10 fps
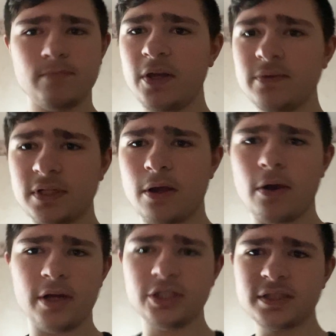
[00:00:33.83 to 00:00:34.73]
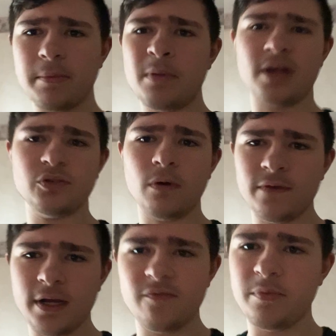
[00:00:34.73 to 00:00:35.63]
he was like, all right, just give me my twelve
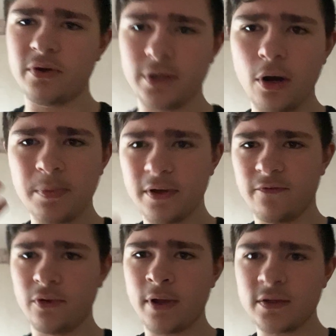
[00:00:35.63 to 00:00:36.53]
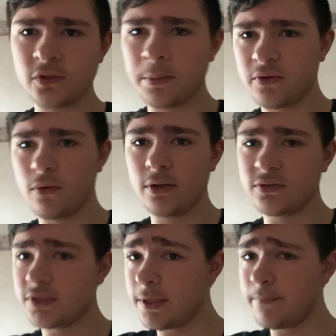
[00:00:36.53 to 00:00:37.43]
and a half million. I'll play for you guys. I'll be loyal.
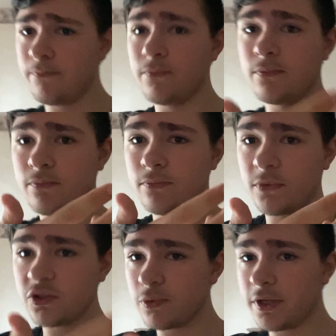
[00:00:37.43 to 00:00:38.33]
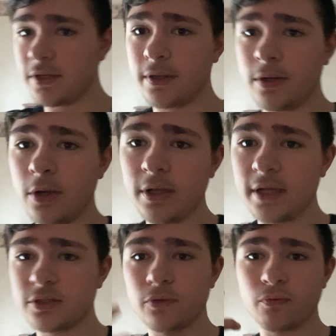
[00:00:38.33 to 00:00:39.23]
See, that's what he did.
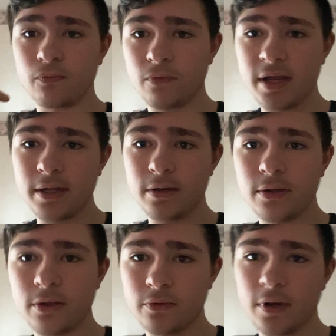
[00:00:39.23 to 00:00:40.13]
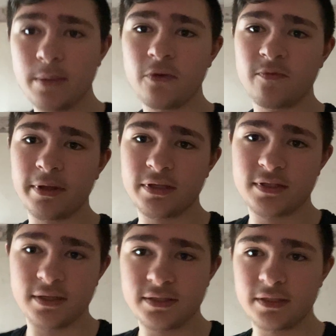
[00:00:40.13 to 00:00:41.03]
That's a great, great move by the
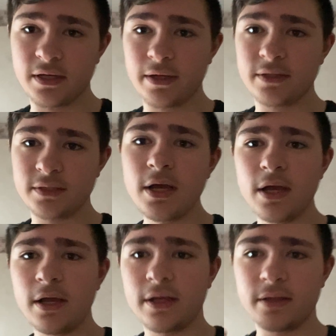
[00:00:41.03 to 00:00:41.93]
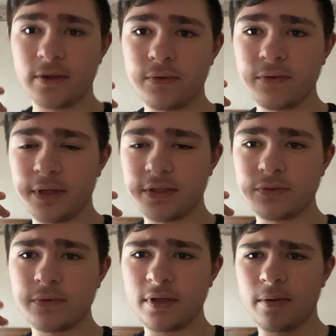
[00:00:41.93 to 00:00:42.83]
Tennessee Titans. They only it's
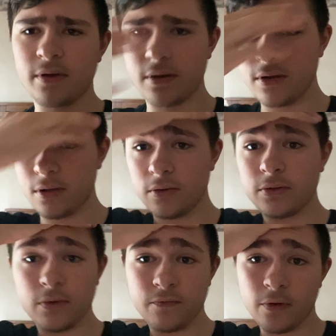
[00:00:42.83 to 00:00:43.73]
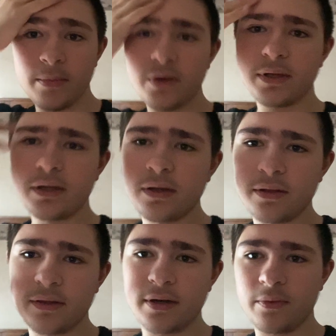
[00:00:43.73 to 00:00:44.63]
only a, a little over a million
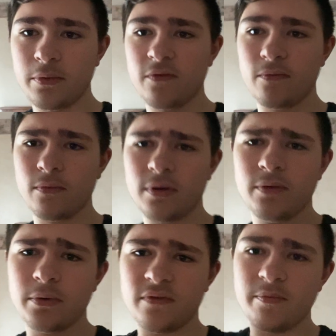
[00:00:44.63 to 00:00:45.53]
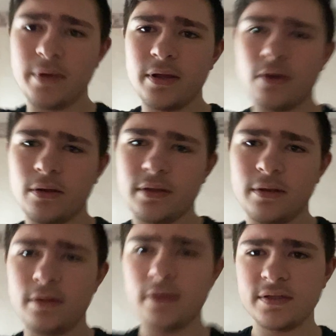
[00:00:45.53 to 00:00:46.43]
than he would have what he would have made
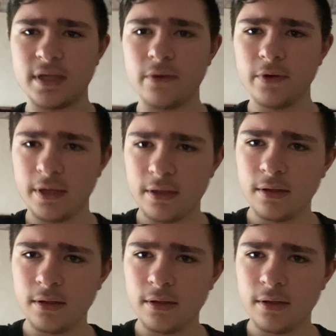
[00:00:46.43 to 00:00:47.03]
on the salary